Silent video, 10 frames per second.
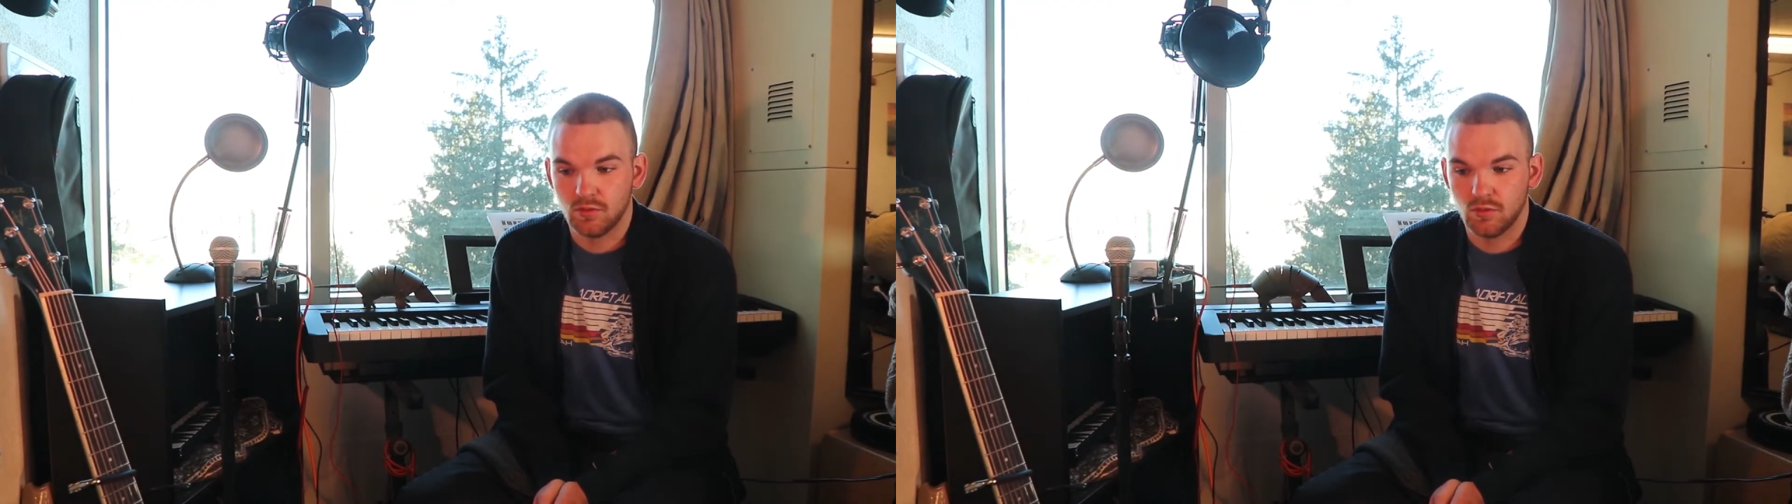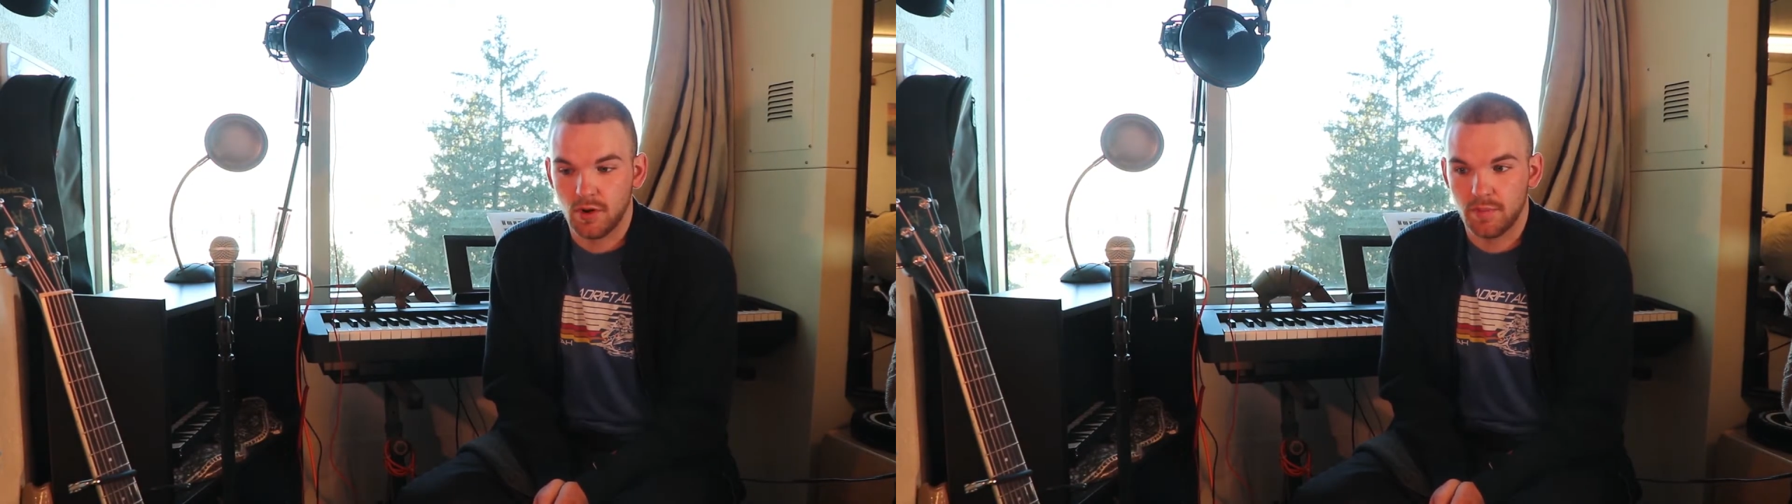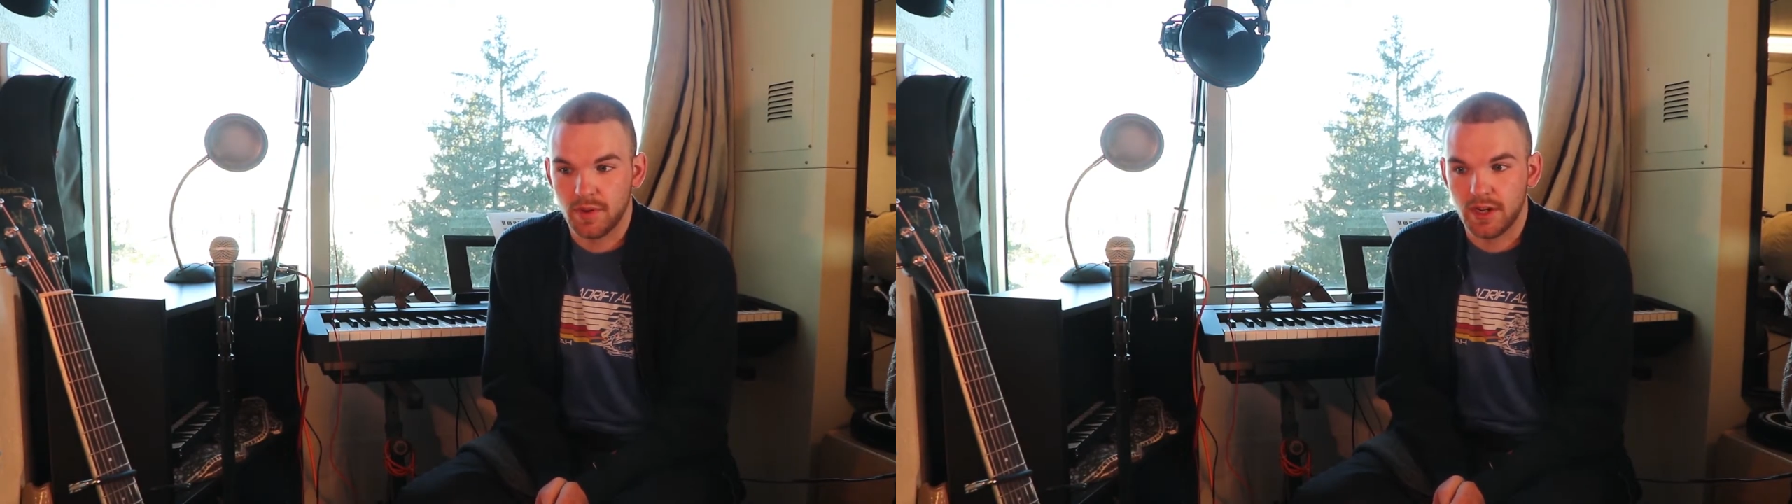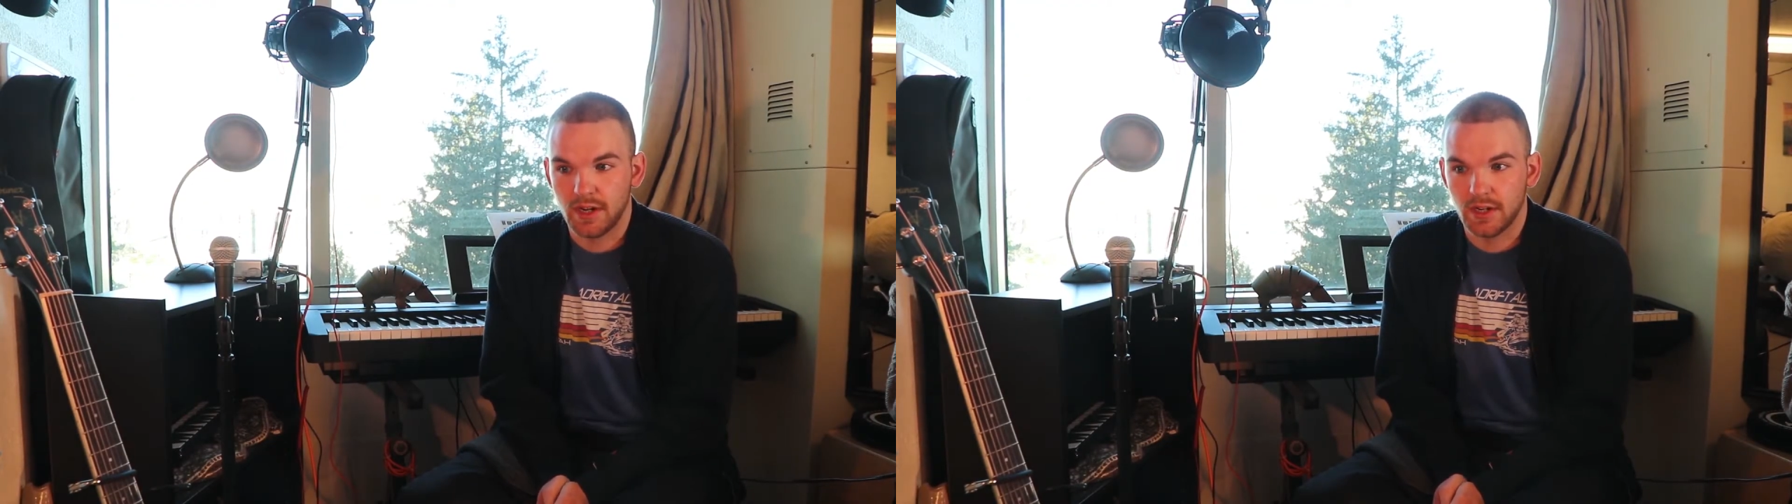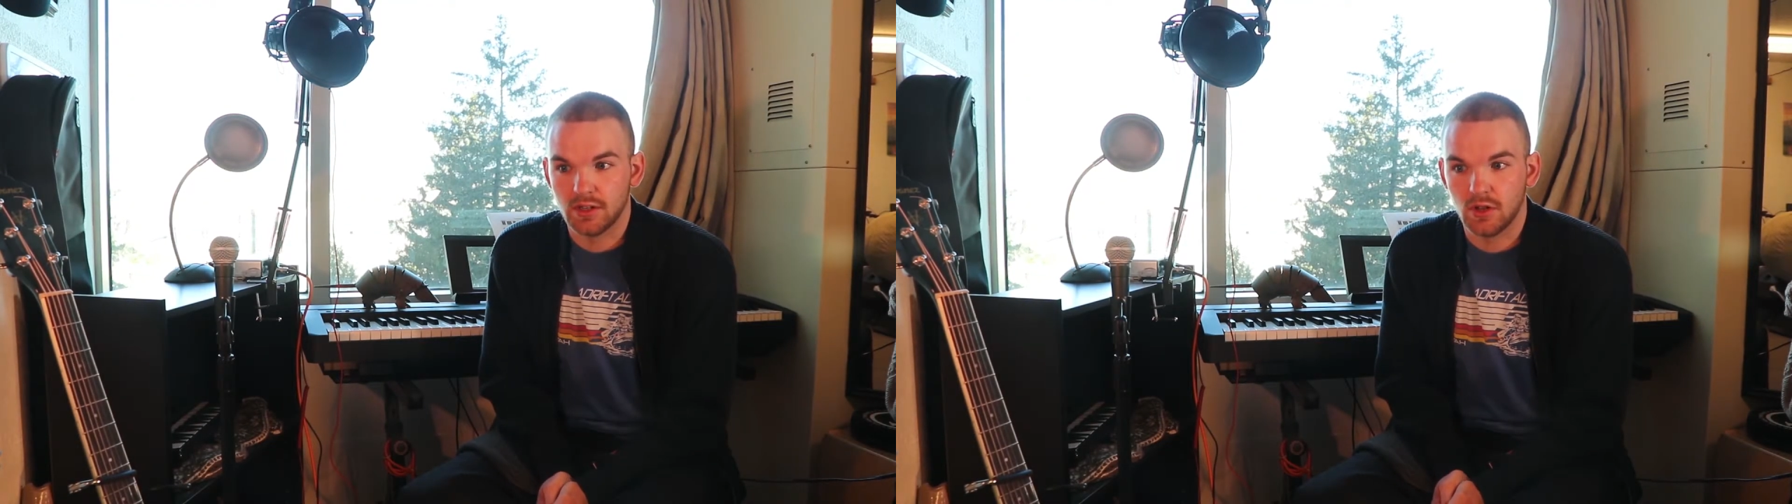what being
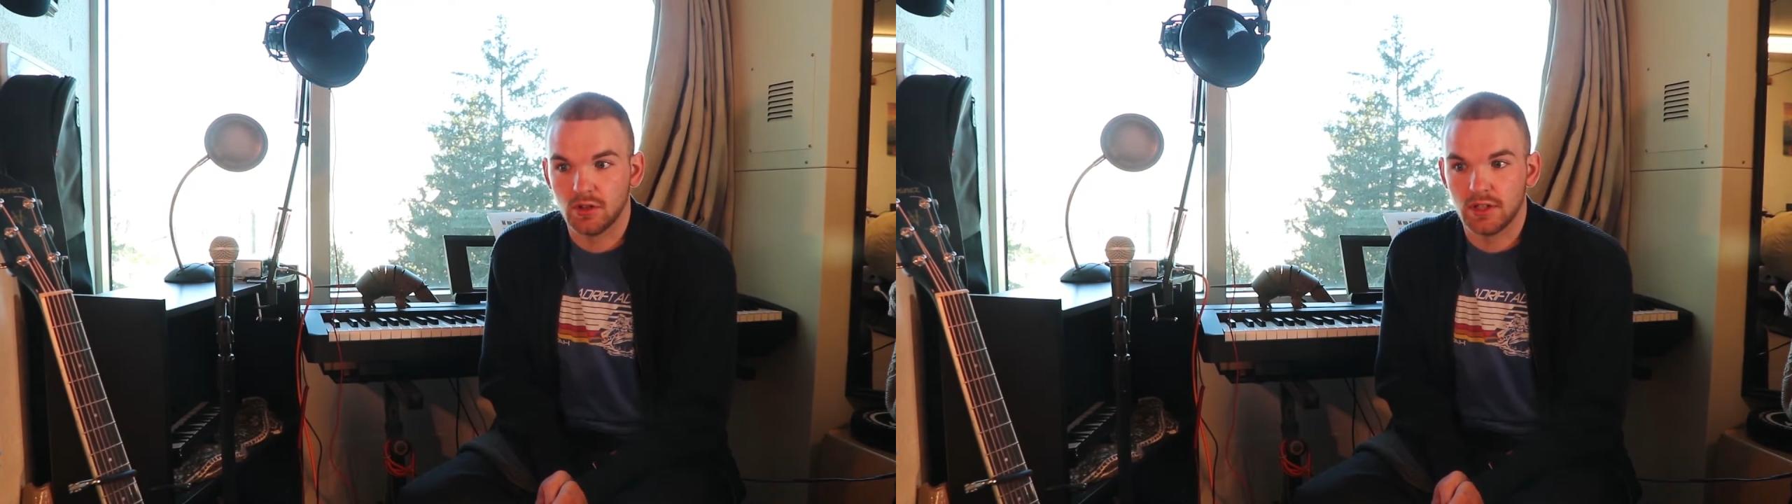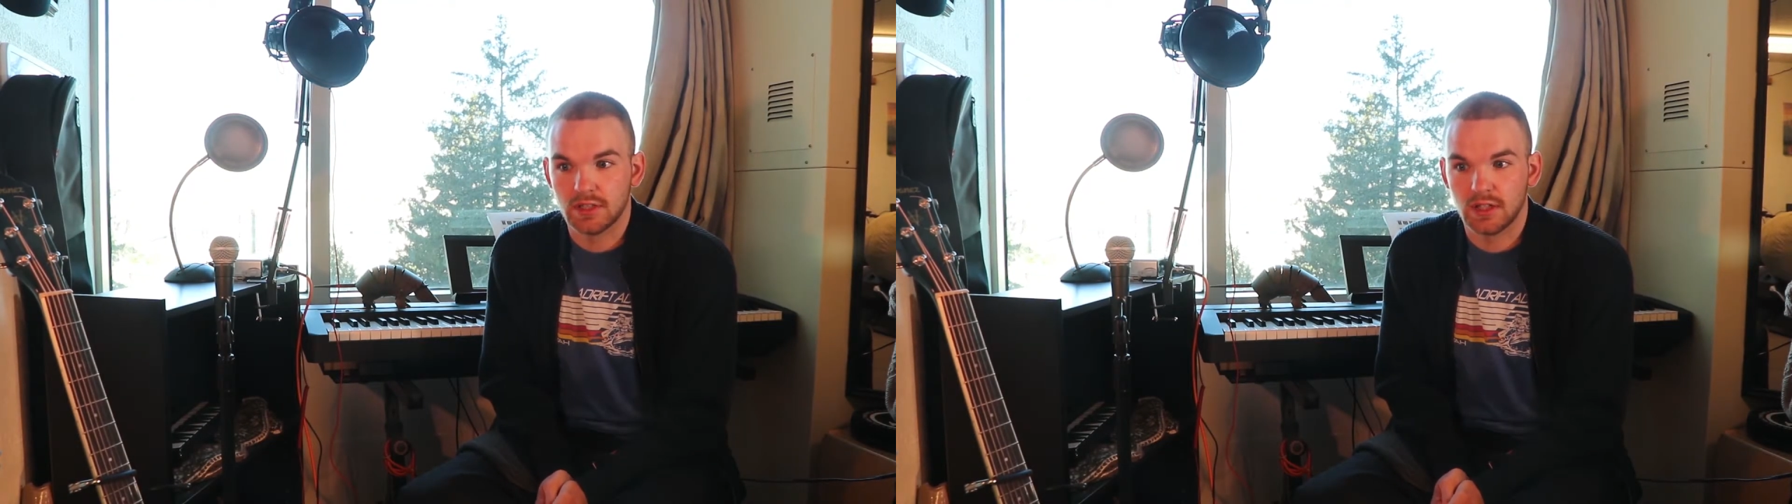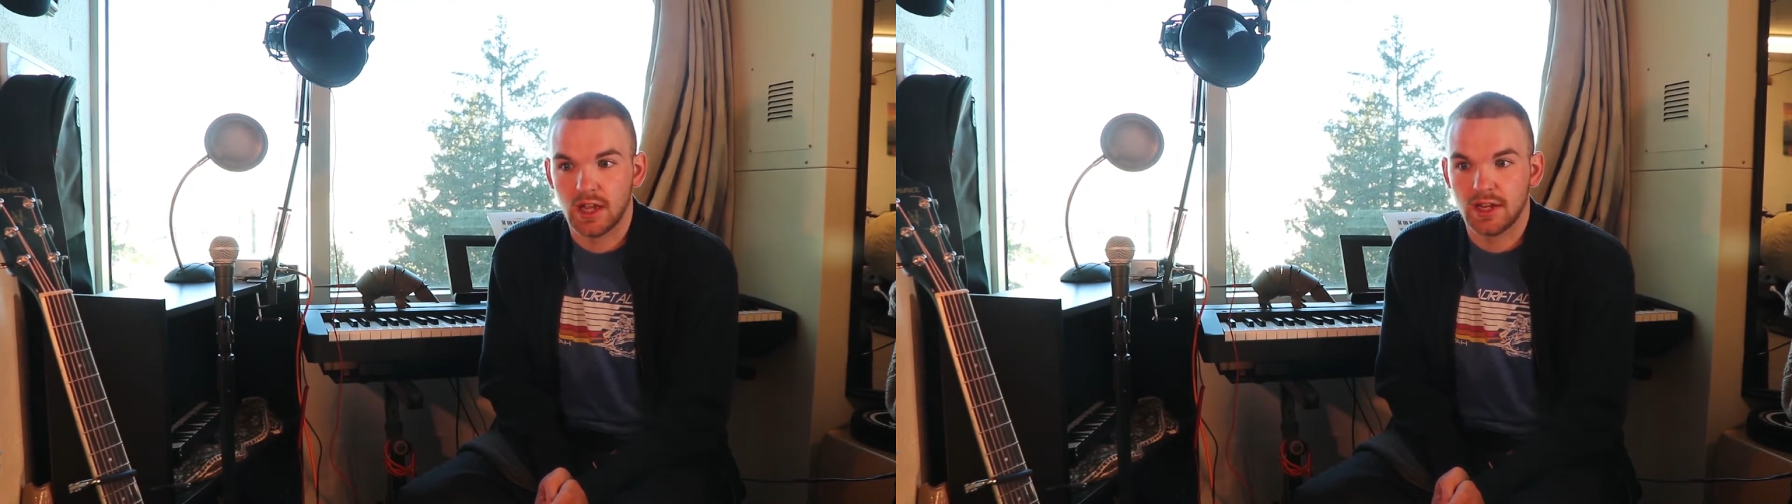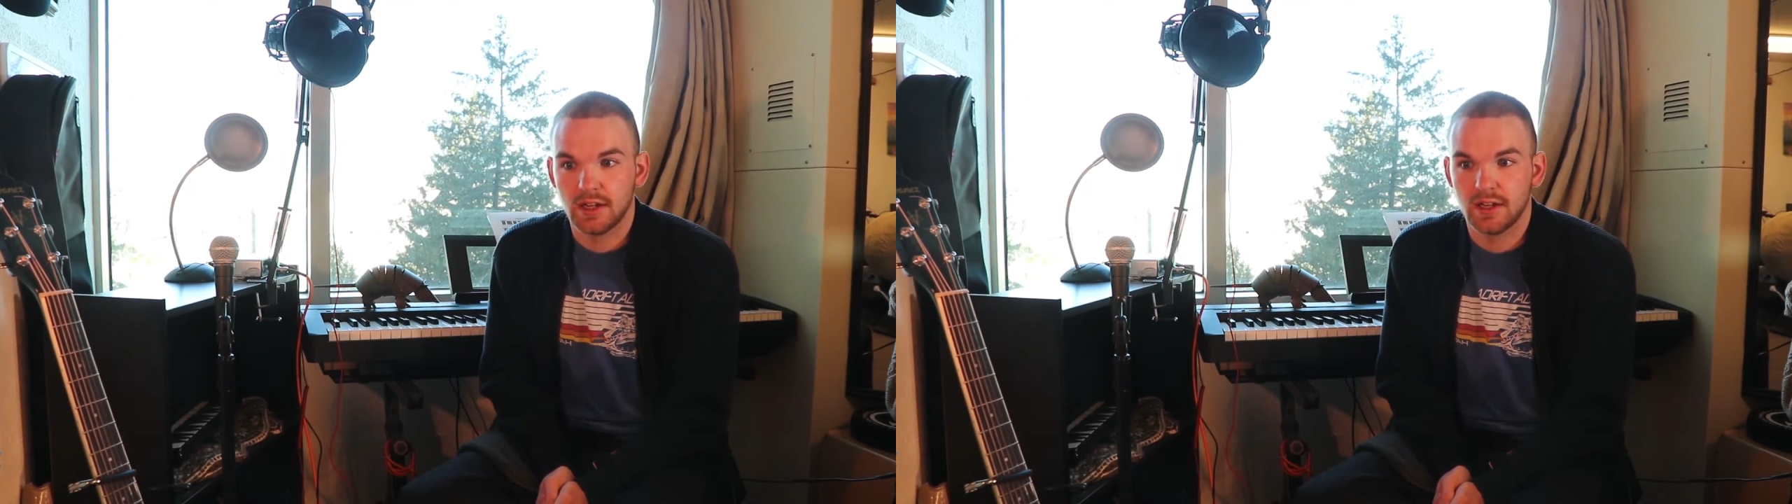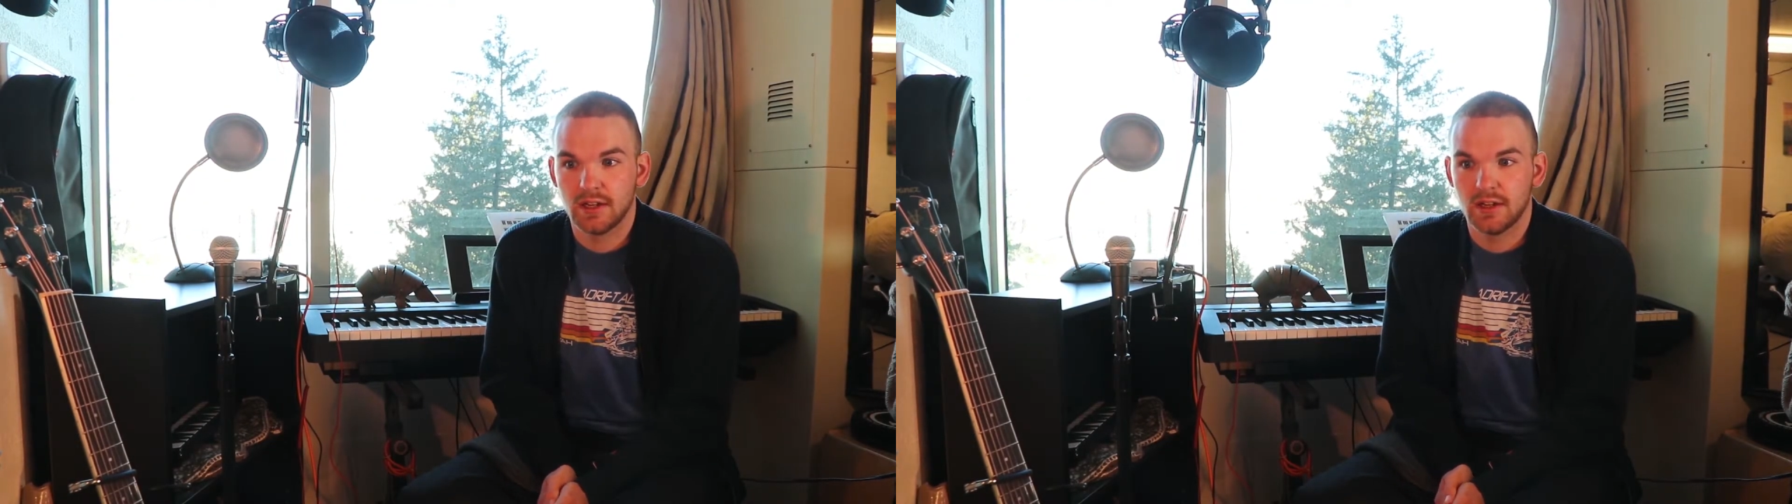an adult is
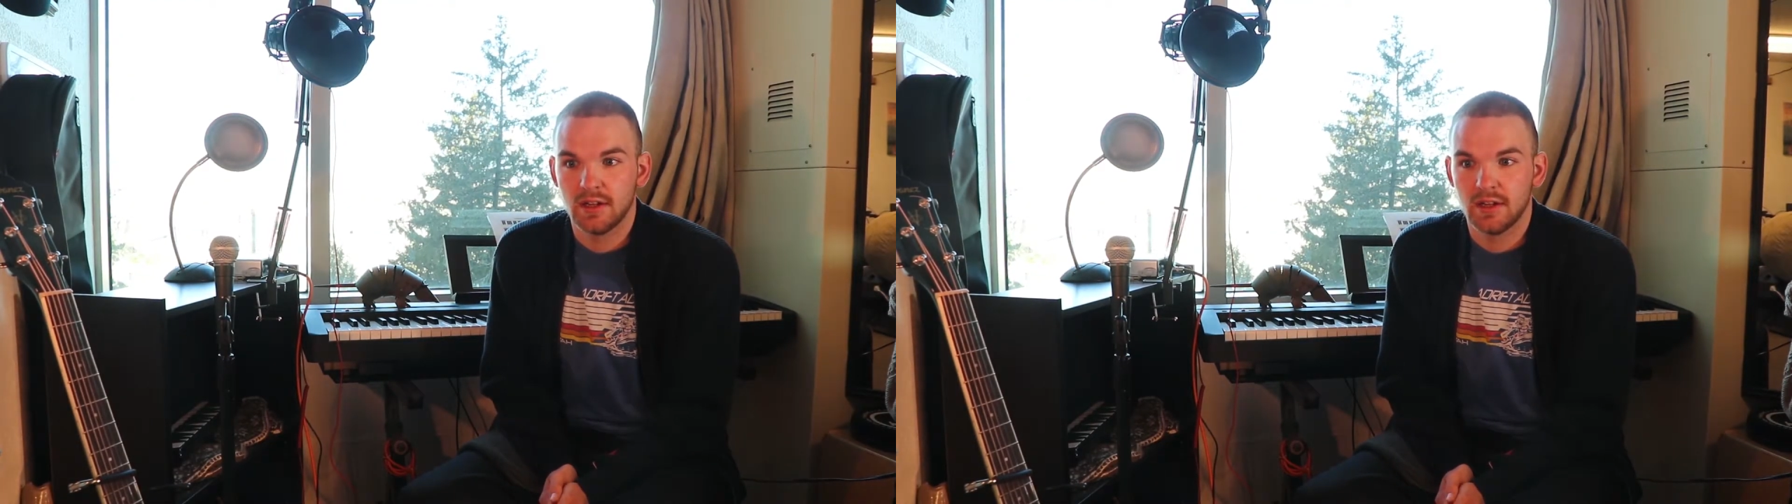like,